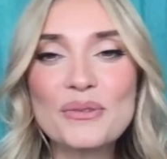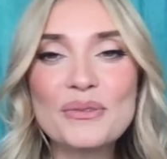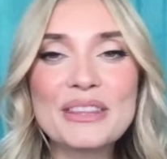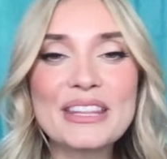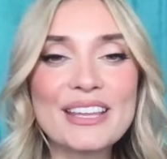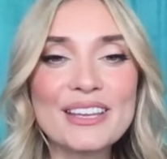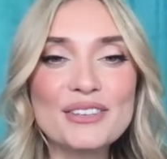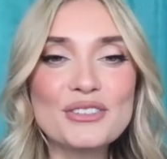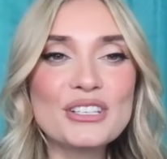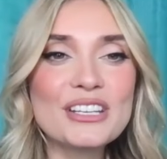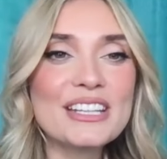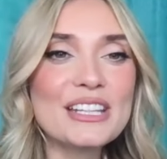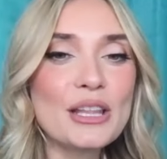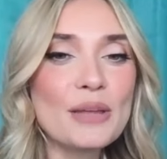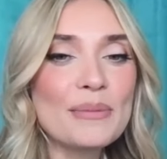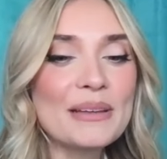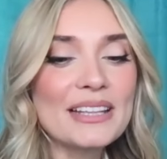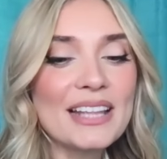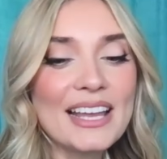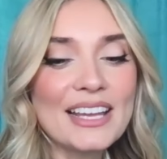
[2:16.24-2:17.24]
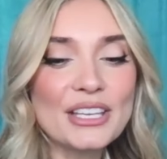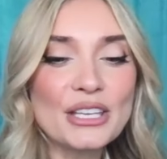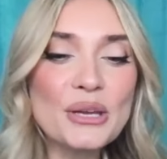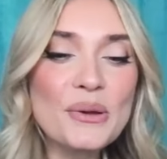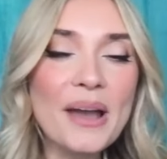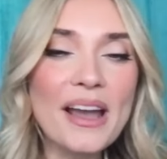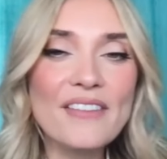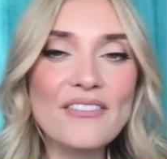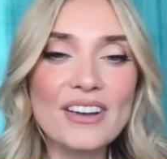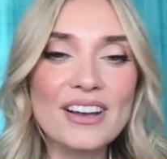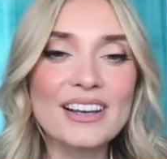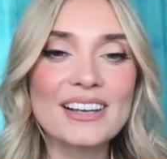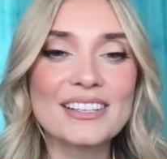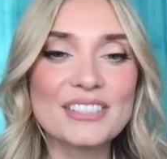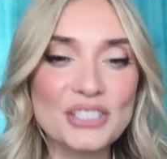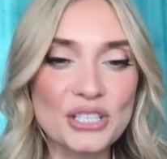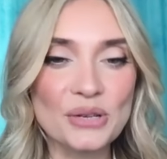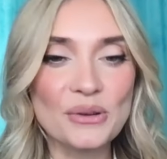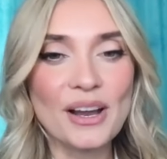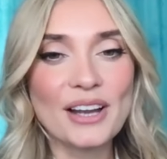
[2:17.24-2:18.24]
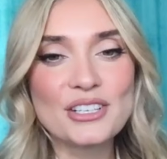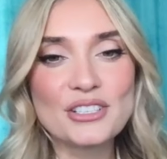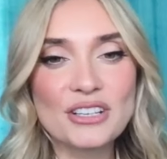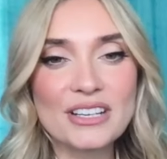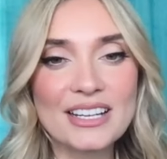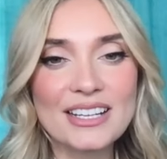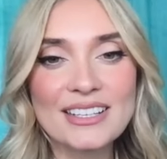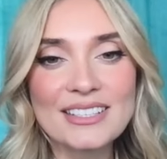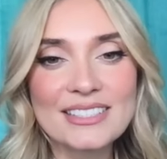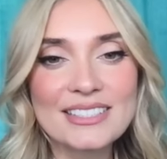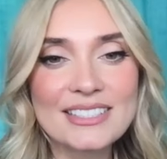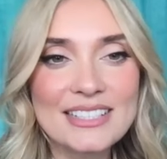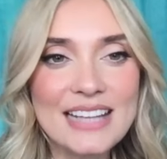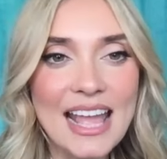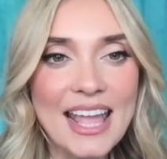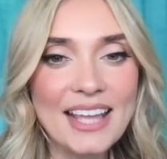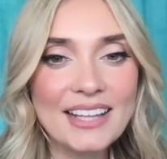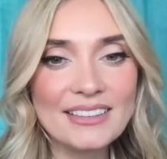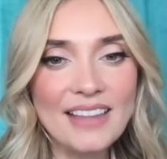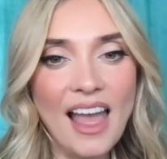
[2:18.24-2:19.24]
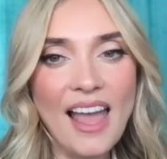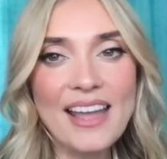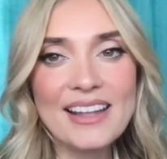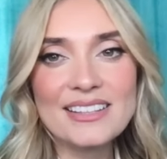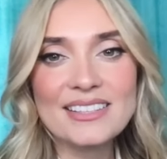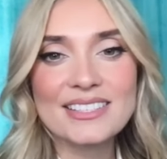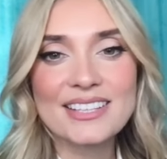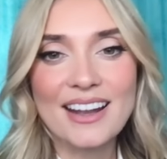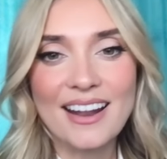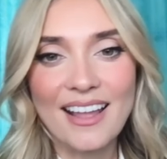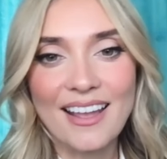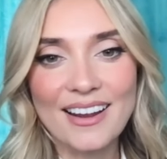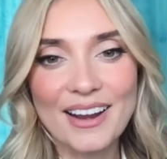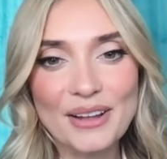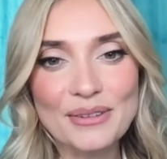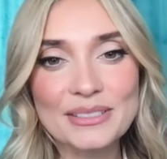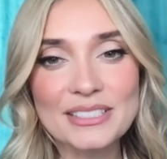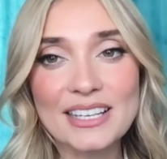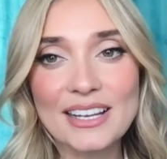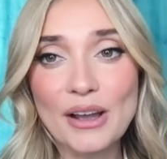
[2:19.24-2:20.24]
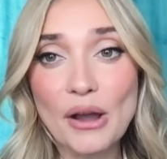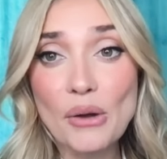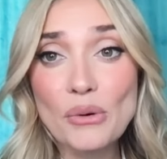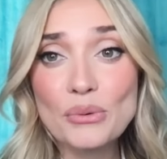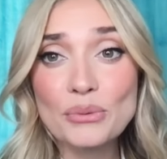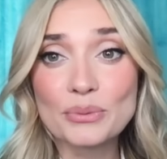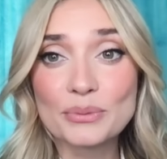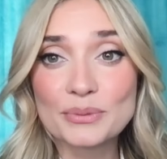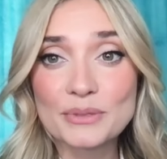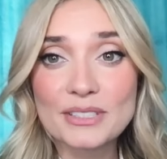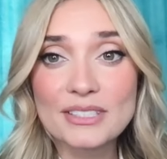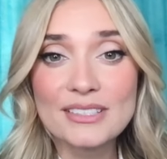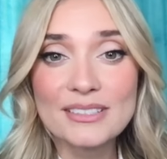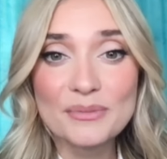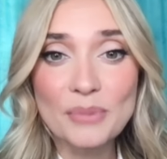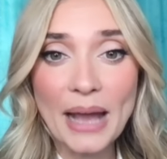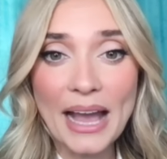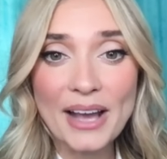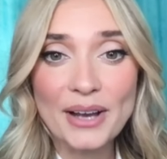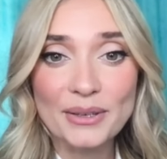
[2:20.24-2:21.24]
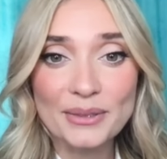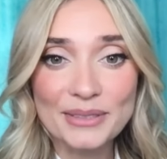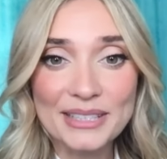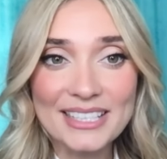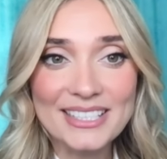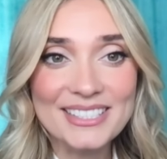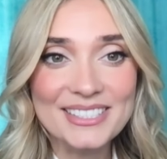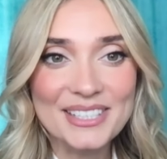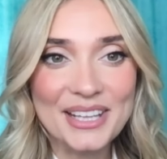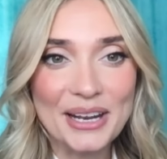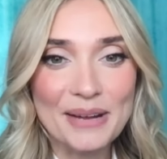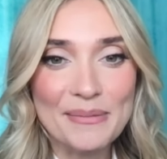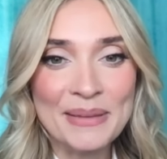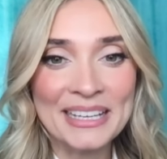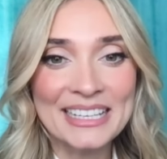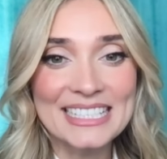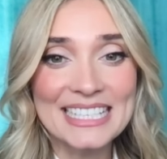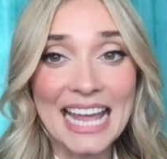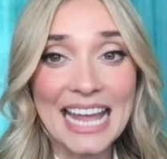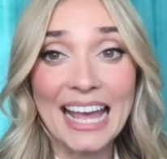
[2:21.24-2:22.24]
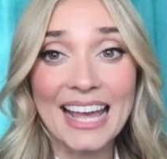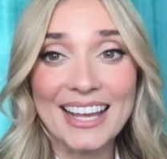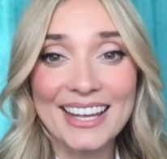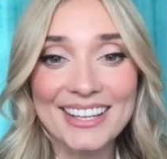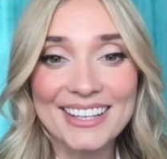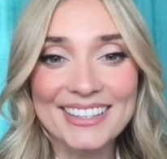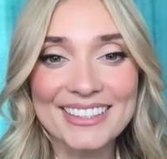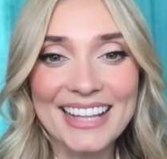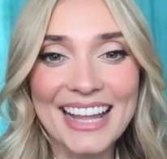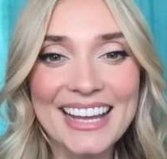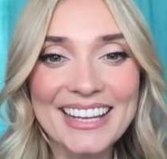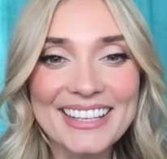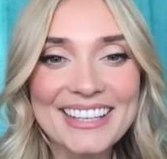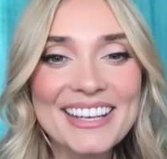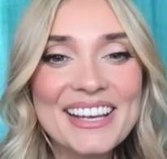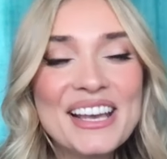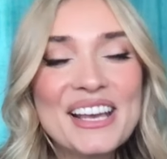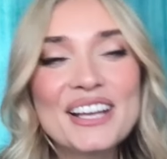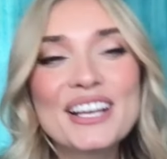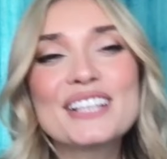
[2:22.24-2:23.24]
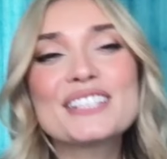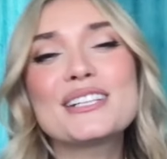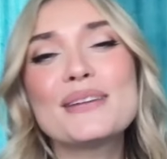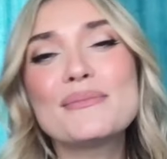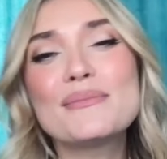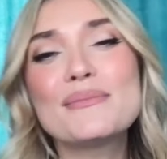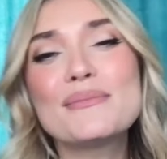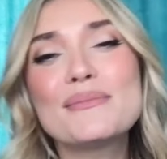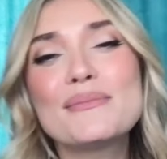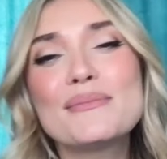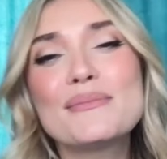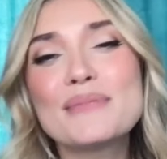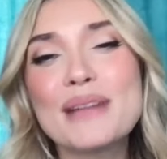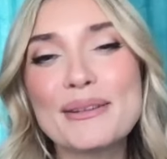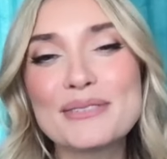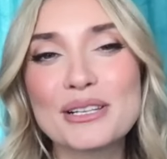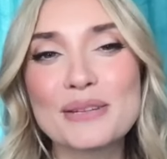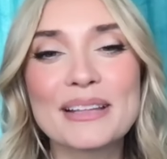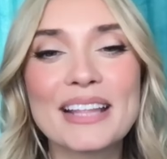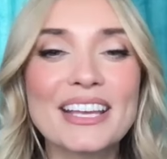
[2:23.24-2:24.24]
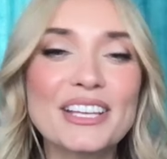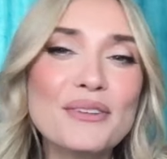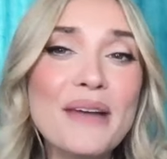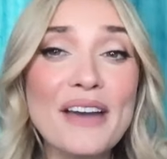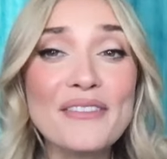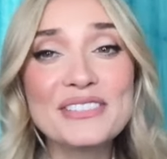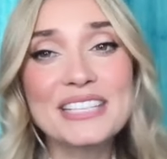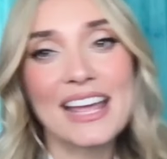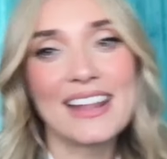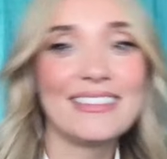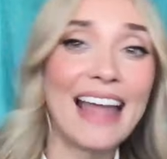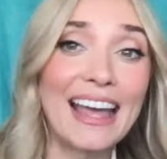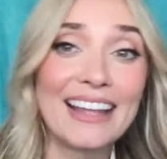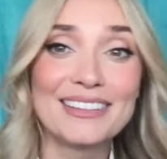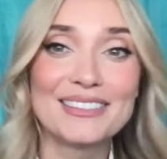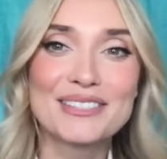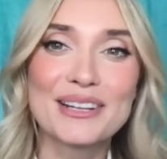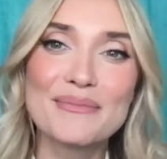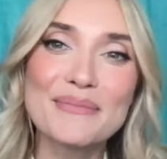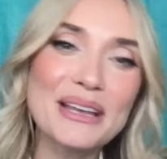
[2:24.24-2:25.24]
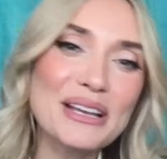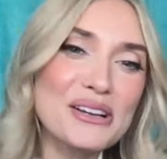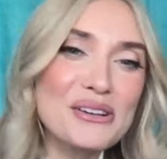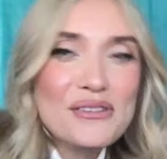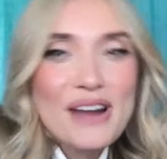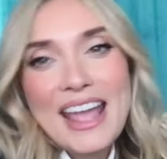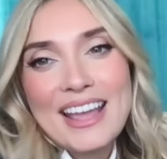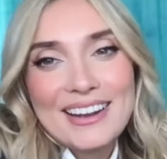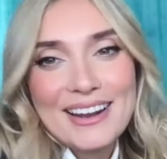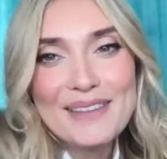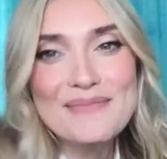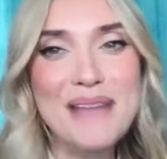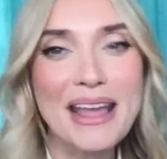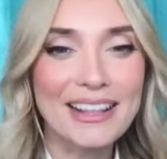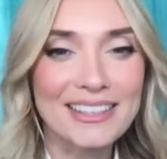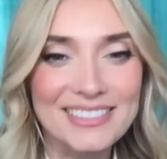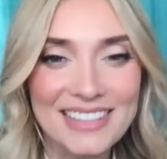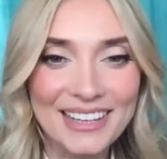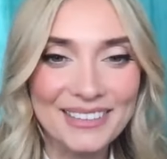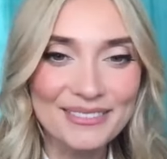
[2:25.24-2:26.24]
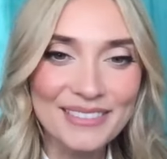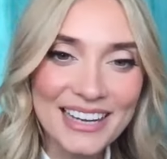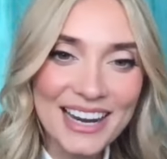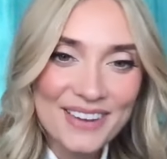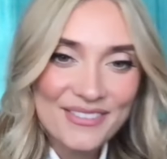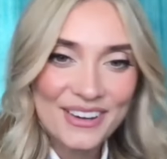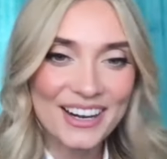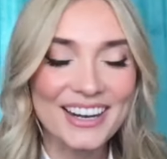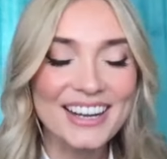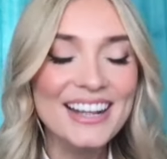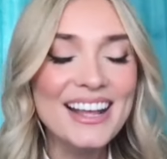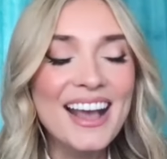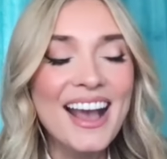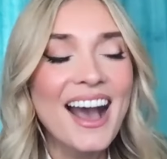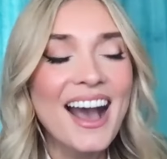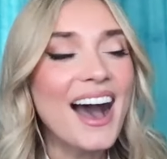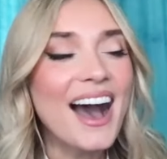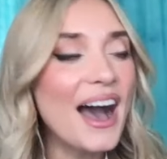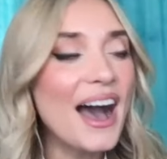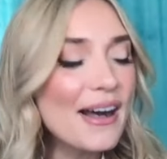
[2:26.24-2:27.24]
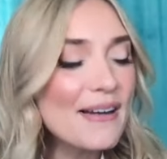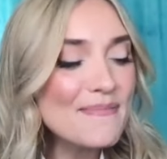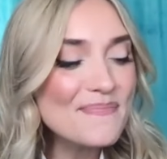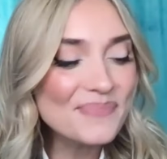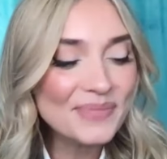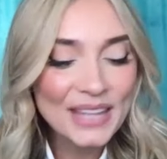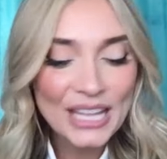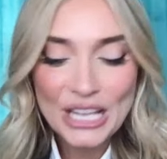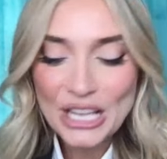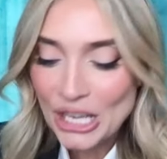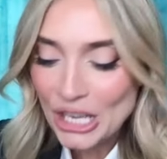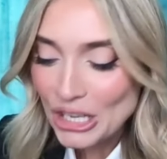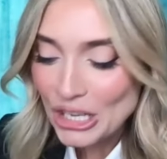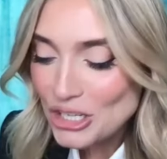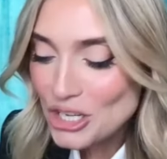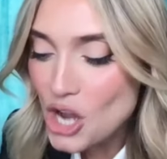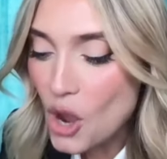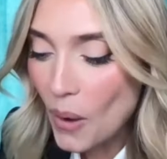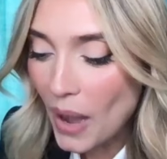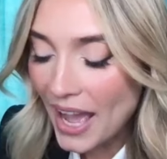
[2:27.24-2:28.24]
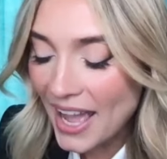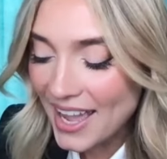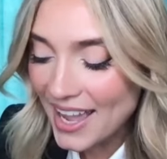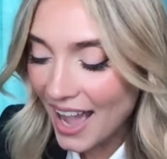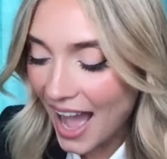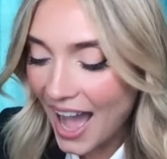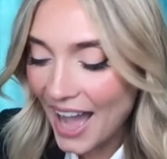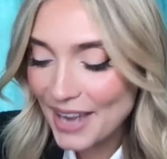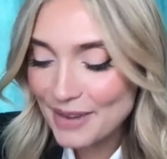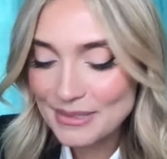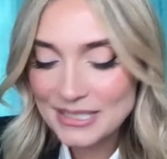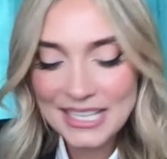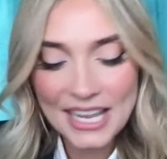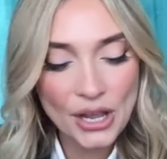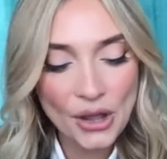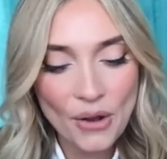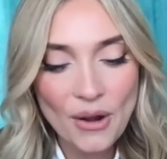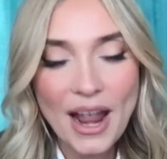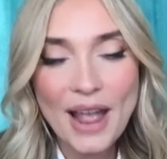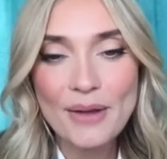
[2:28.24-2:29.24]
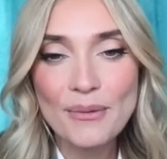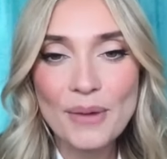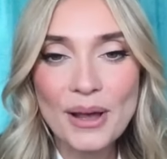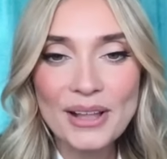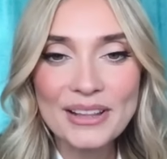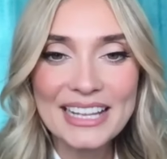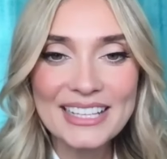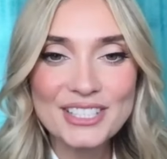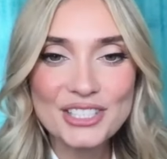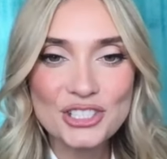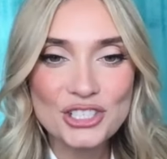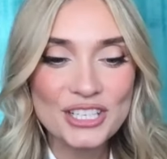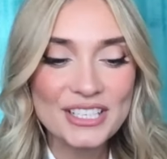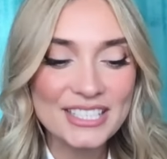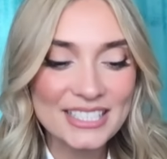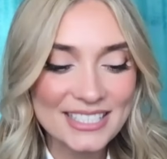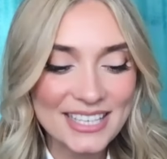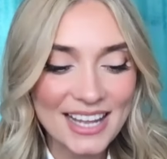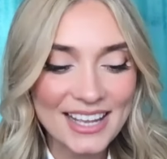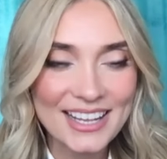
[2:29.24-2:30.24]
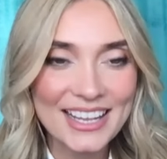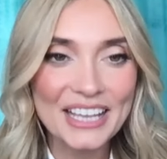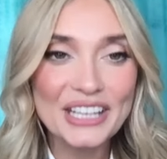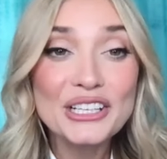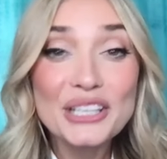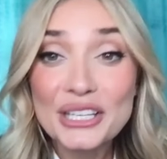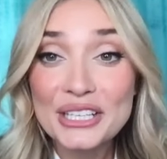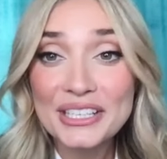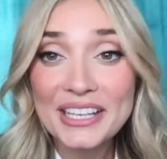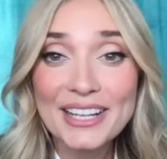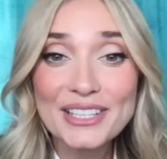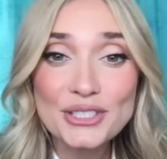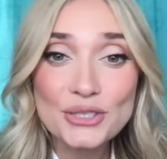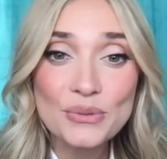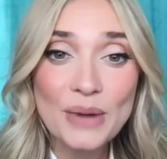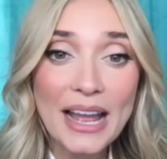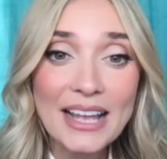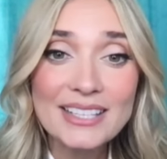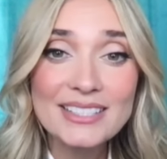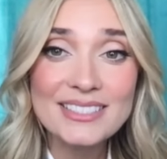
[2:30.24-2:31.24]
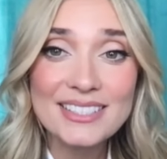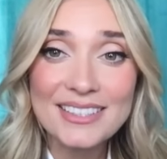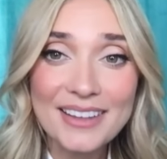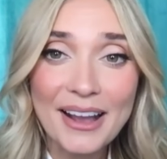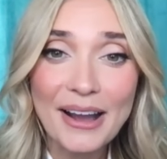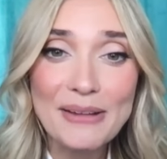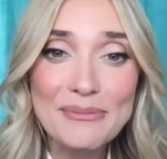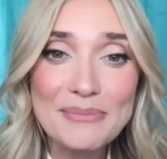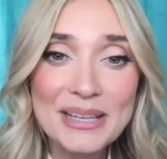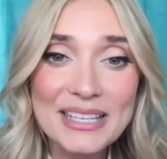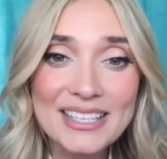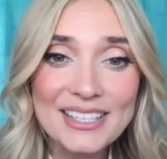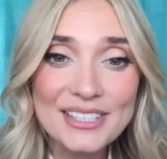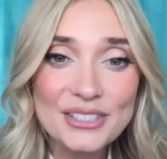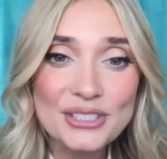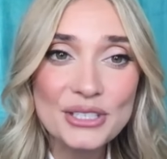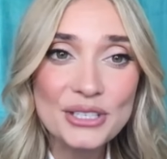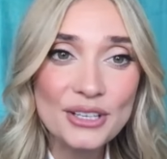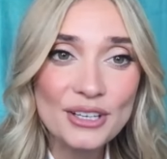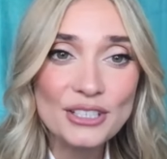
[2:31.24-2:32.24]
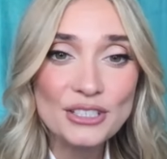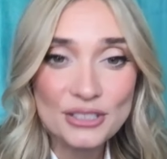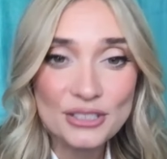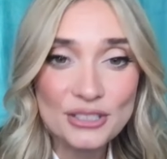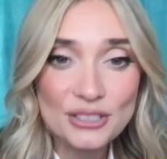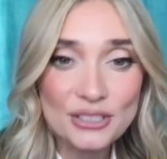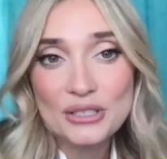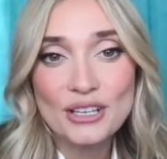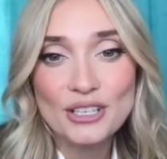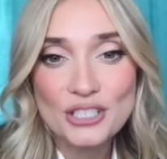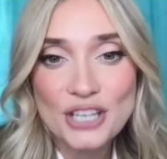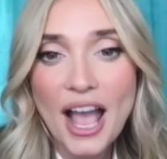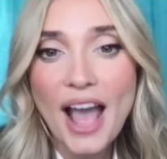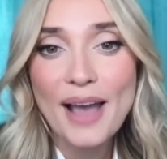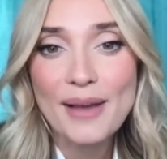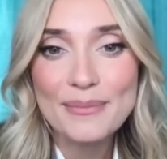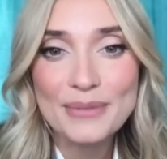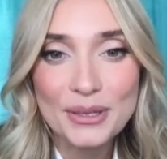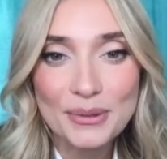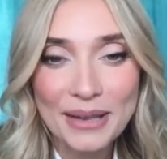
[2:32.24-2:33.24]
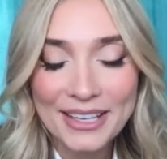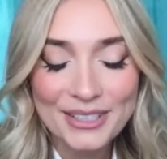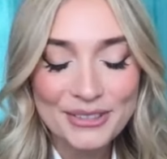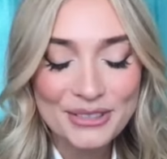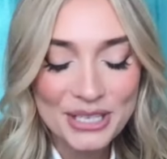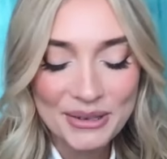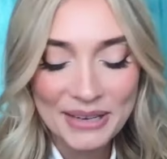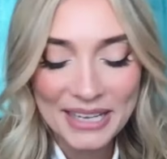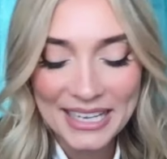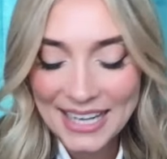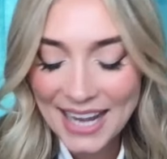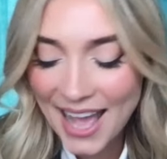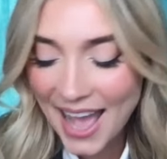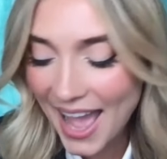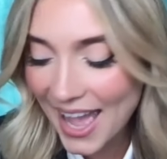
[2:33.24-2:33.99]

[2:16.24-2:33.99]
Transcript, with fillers: Well, they usually they'll be like, "You have a uh, 208 lines today," and I was like, "Oh, wow, this is going to be a day!" Like, because sometimes they'll be like, "You have 10 lines," I'm like, "Great, amazing, whatever." Um, no, I I was like, "All right, well, let's just uh, get a good night's rest and come in and do your do your job the way you do it."